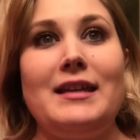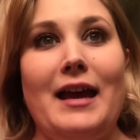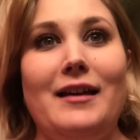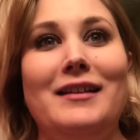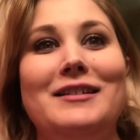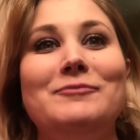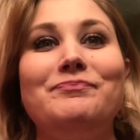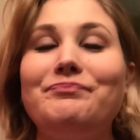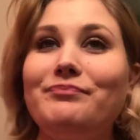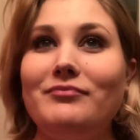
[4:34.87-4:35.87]
yeah,
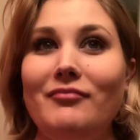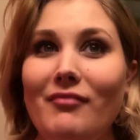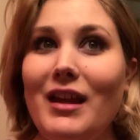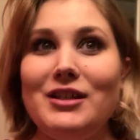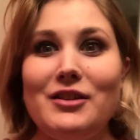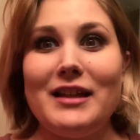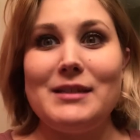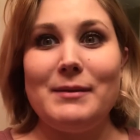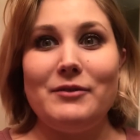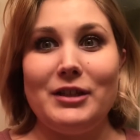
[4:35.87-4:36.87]
so
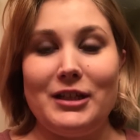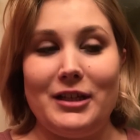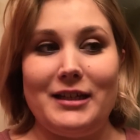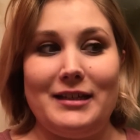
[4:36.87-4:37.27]
that's been really good